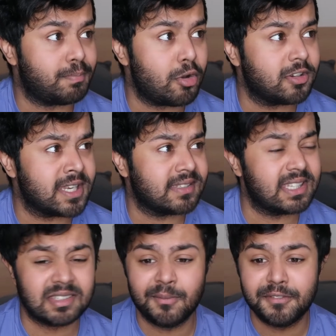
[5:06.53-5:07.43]
politics
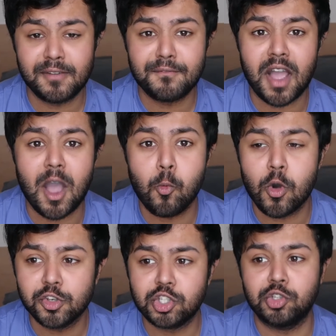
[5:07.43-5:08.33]
is something that I
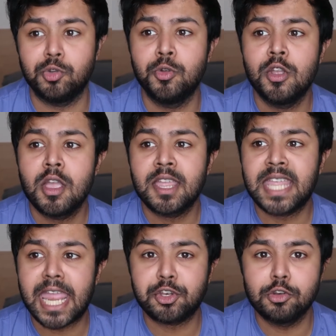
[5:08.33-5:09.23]
want to
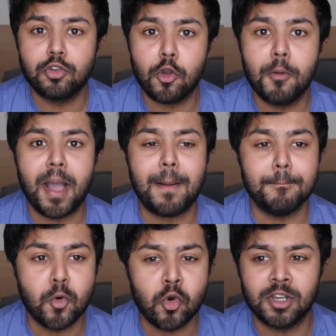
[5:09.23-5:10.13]
get to know
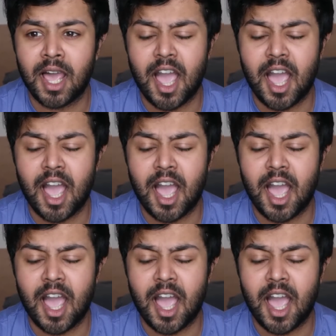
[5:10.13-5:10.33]
about more.